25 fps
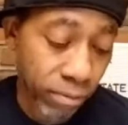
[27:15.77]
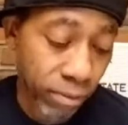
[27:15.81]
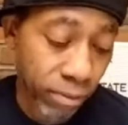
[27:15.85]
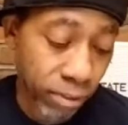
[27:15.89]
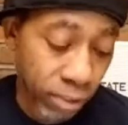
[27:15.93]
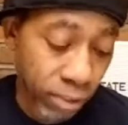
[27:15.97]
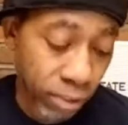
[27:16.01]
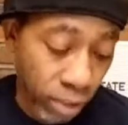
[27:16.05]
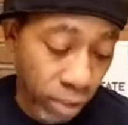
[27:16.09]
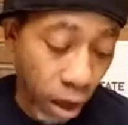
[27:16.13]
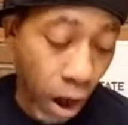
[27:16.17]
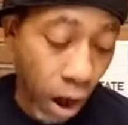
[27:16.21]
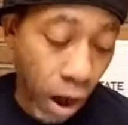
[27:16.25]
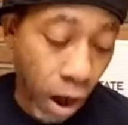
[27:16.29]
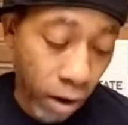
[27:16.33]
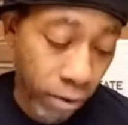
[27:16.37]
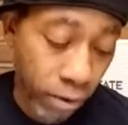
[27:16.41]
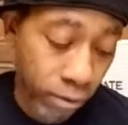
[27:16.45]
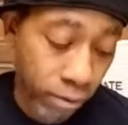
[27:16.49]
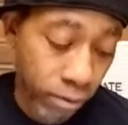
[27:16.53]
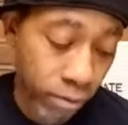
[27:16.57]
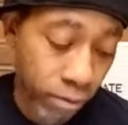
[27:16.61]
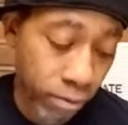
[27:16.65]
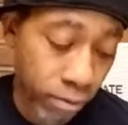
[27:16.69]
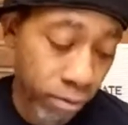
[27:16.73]
Star
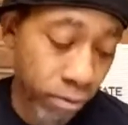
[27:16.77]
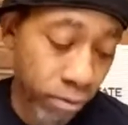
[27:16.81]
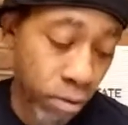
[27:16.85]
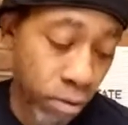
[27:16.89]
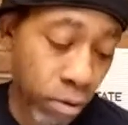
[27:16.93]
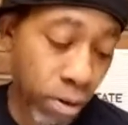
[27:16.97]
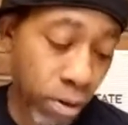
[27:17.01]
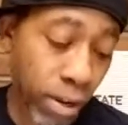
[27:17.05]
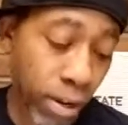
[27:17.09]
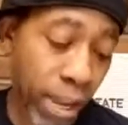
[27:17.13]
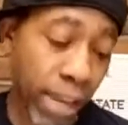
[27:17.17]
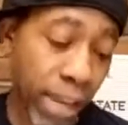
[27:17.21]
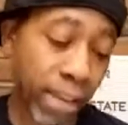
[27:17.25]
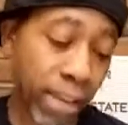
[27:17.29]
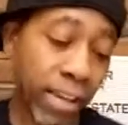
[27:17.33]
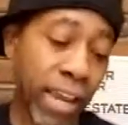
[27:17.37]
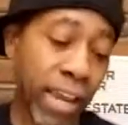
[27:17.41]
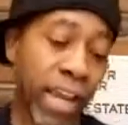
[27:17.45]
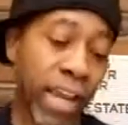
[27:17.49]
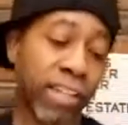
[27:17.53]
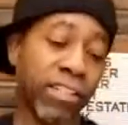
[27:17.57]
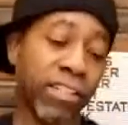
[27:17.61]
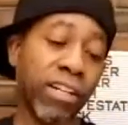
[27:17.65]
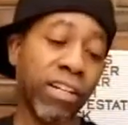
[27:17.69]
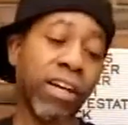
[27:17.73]
or
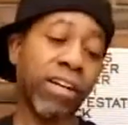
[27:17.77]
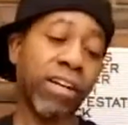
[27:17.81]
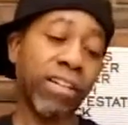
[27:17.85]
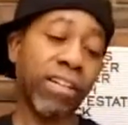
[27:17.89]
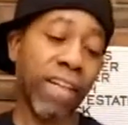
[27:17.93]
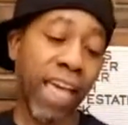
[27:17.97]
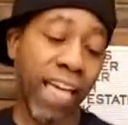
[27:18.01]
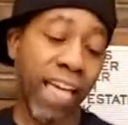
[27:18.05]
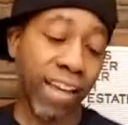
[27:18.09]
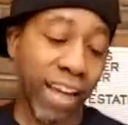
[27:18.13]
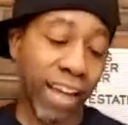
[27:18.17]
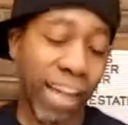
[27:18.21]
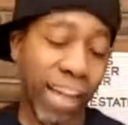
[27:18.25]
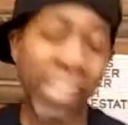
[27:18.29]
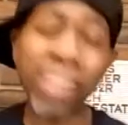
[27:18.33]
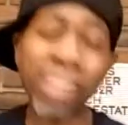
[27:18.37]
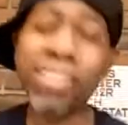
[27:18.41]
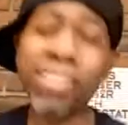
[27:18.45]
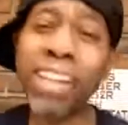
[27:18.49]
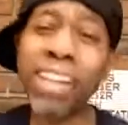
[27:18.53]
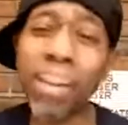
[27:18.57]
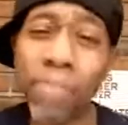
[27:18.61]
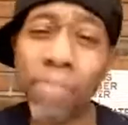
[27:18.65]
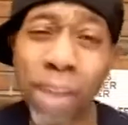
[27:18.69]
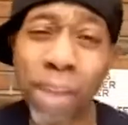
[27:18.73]
Angelika.
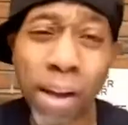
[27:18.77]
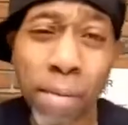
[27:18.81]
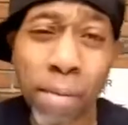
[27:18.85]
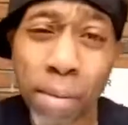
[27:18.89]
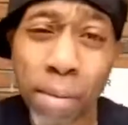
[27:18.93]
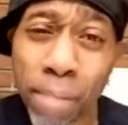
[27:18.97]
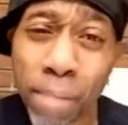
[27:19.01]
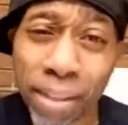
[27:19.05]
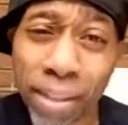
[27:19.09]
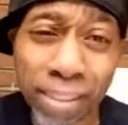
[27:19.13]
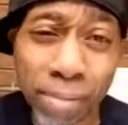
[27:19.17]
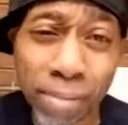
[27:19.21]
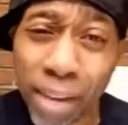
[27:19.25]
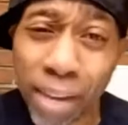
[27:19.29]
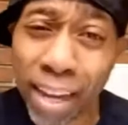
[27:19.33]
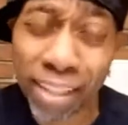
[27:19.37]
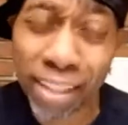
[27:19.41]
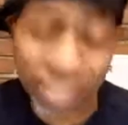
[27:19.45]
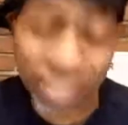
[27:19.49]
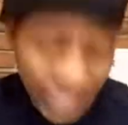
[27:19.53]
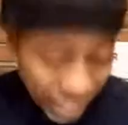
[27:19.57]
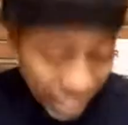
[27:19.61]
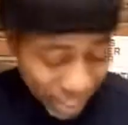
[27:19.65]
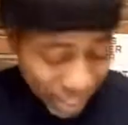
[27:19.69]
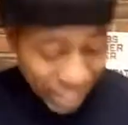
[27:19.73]
Why am I messing up?
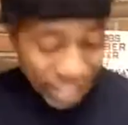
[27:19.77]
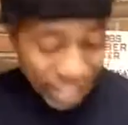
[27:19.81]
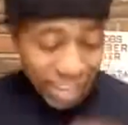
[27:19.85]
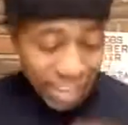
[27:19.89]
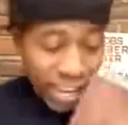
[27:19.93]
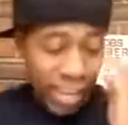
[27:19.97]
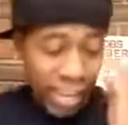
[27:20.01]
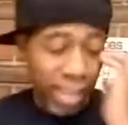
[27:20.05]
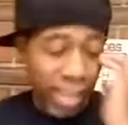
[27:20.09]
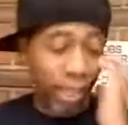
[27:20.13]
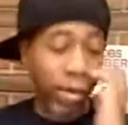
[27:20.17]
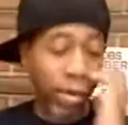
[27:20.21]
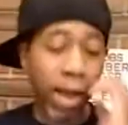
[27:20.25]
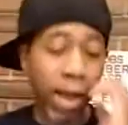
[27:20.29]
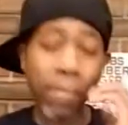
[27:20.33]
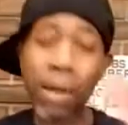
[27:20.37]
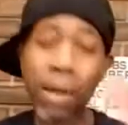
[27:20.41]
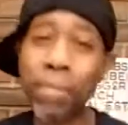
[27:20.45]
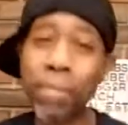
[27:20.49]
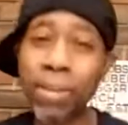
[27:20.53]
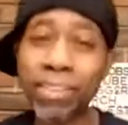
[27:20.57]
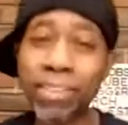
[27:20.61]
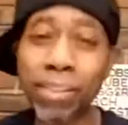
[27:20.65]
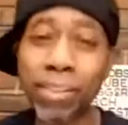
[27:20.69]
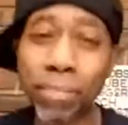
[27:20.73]
Why am
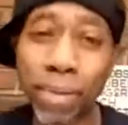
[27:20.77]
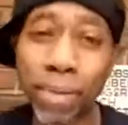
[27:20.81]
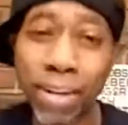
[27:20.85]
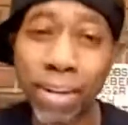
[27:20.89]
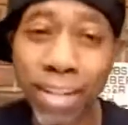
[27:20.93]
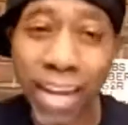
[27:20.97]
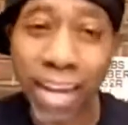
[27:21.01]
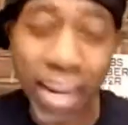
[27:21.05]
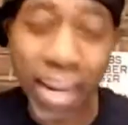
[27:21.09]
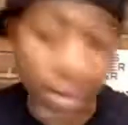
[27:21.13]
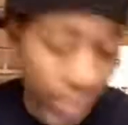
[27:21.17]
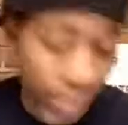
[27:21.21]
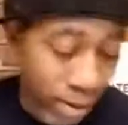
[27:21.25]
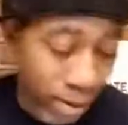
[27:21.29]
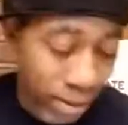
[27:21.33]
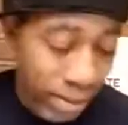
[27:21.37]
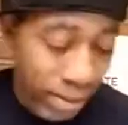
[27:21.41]
I messing up her name?